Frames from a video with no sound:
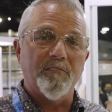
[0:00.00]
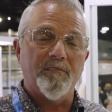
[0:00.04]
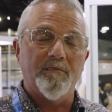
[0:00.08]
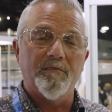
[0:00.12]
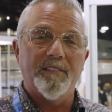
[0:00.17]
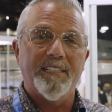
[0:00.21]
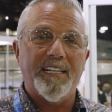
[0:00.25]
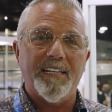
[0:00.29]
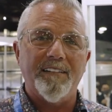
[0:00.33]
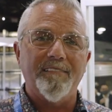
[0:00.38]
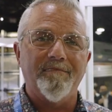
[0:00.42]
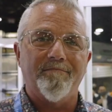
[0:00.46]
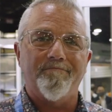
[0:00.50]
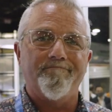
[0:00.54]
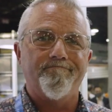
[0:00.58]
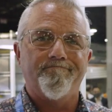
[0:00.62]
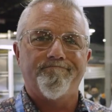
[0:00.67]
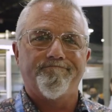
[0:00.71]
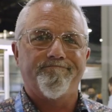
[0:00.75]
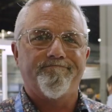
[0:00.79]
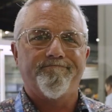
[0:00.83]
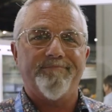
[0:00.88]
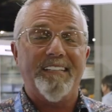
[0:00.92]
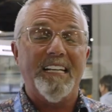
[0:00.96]
you didn't
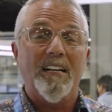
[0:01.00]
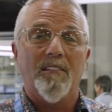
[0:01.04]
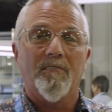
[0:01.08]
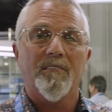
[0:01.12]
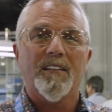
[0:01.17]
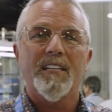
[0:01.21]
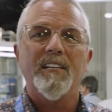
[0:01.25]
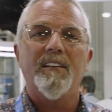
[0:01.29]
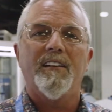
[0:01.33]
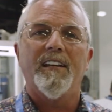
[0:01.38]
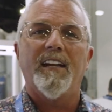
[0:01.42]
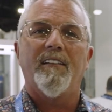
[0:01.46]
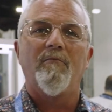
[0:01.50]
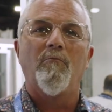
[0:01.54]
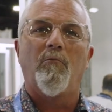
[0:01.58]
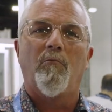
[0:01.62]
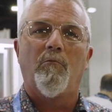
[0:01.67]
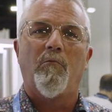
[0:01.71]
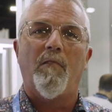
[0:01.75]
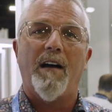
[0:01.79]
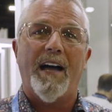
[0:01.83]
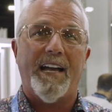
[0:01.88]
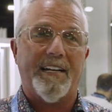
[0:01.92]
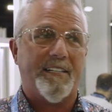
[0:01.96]

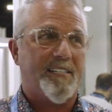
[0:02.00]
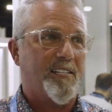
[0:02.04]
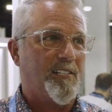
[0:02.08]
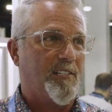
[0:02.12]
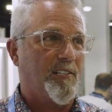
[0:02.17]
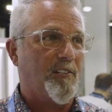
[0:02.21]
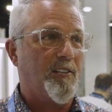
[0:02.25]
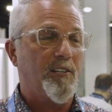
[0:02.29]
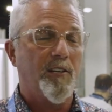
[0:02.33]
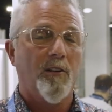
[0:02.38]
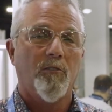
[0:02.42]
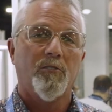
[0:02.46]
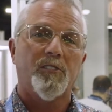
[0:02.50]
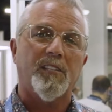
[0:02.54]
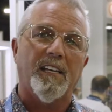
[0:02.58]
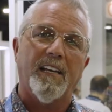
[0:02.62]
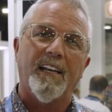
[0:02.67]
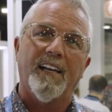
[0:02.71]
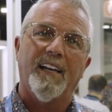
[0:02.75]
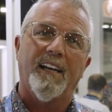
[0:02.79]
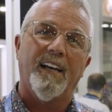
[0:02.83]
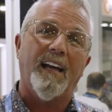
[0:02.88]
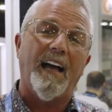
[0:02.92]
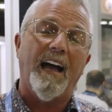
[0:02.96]
want to use
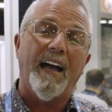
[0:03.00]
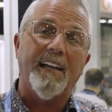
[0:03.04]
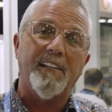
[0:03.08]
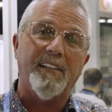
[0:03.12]
an